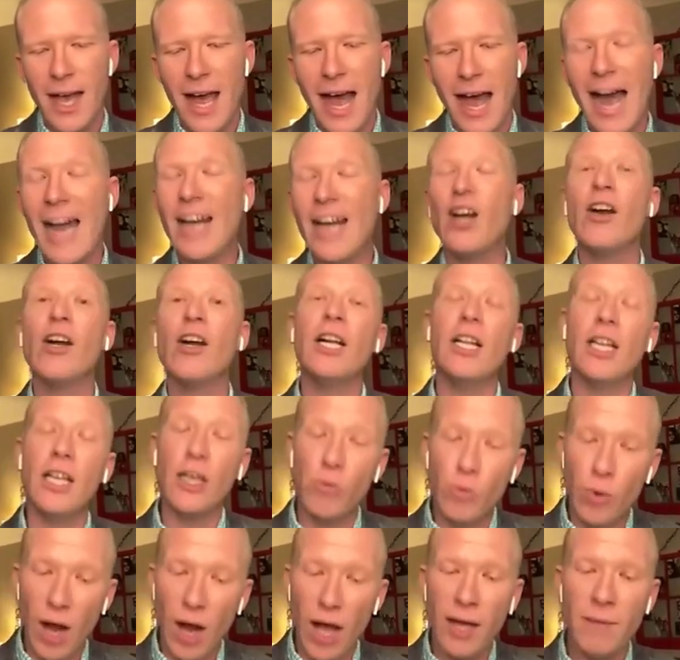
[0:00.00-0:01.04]
I currently
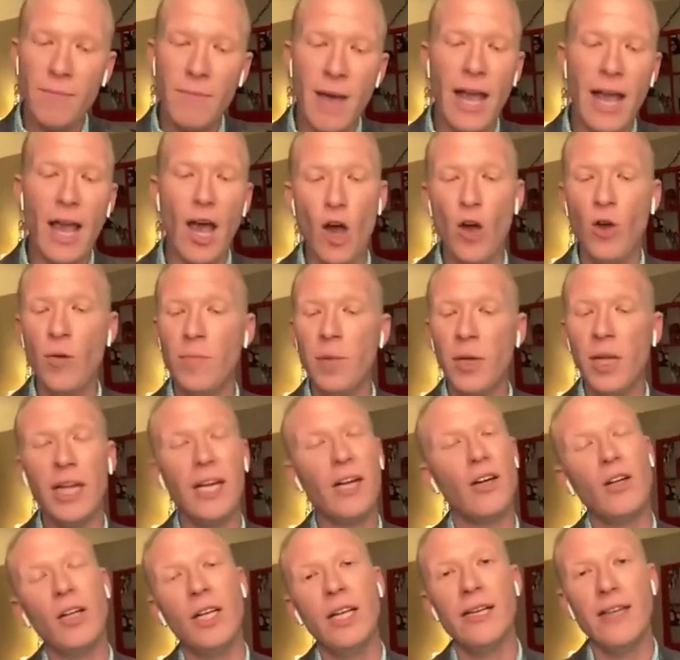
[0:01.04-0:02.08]
run my own
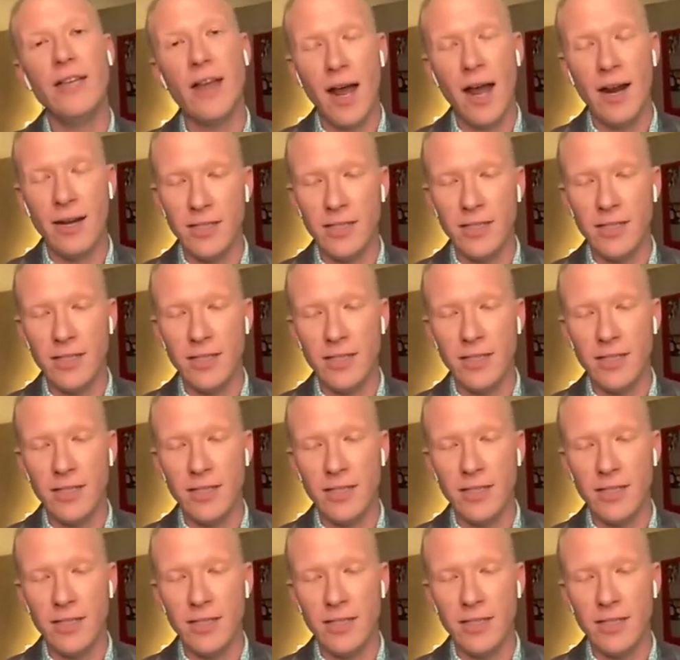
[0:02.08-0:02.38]
political and